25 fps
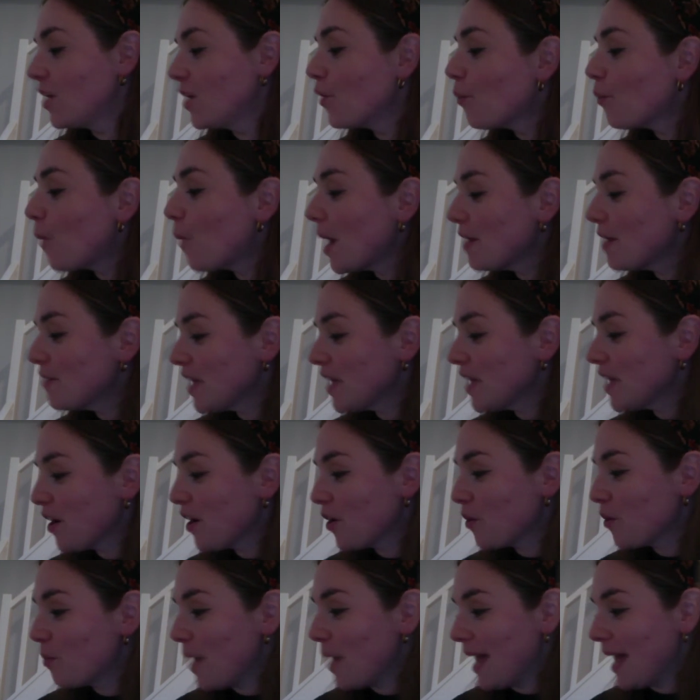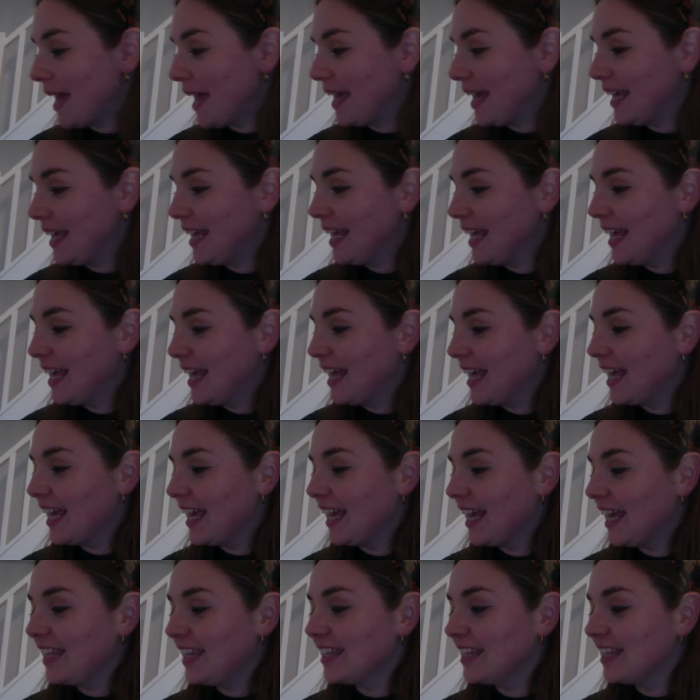waving her way
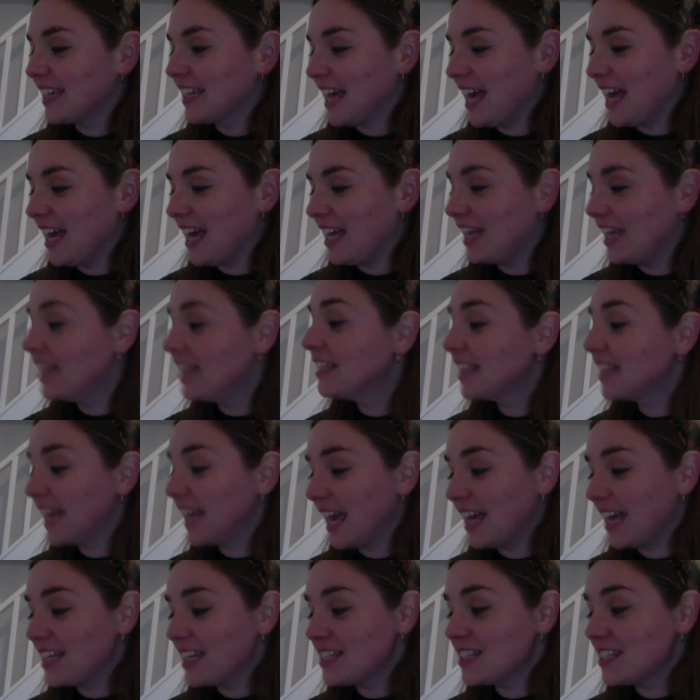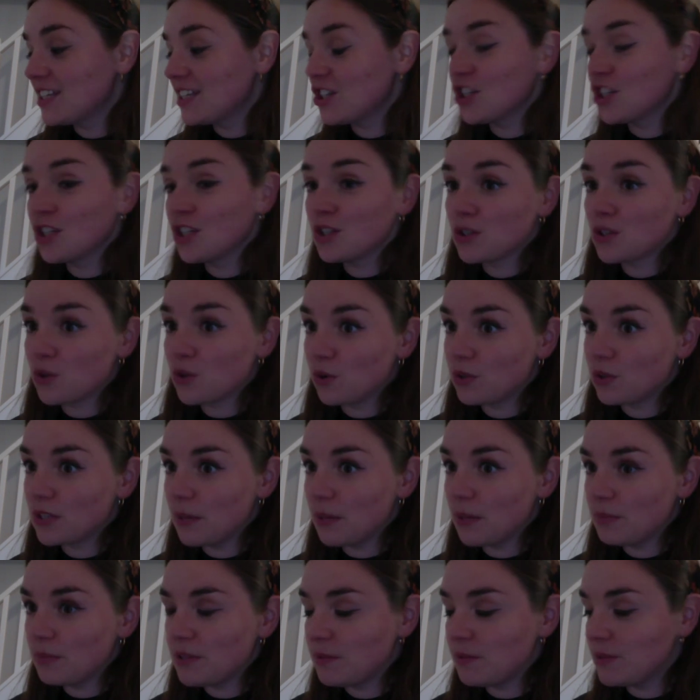in case she saw
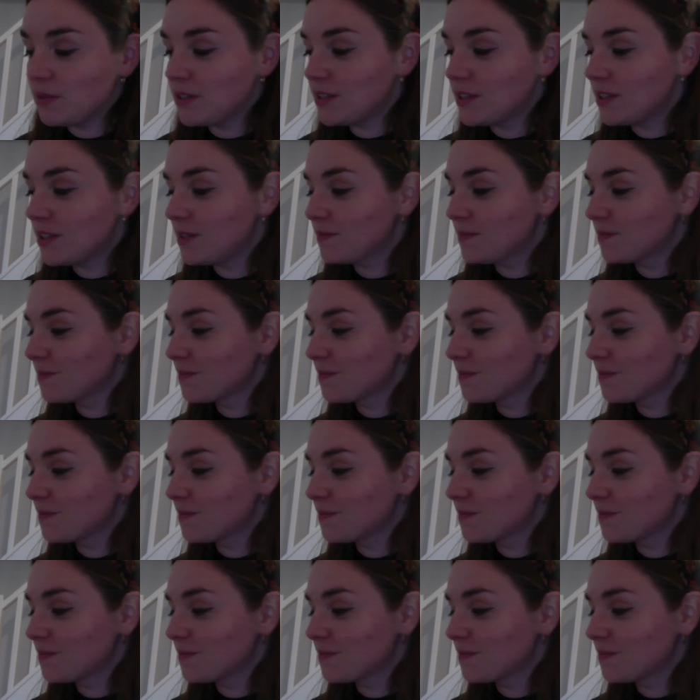Septimus.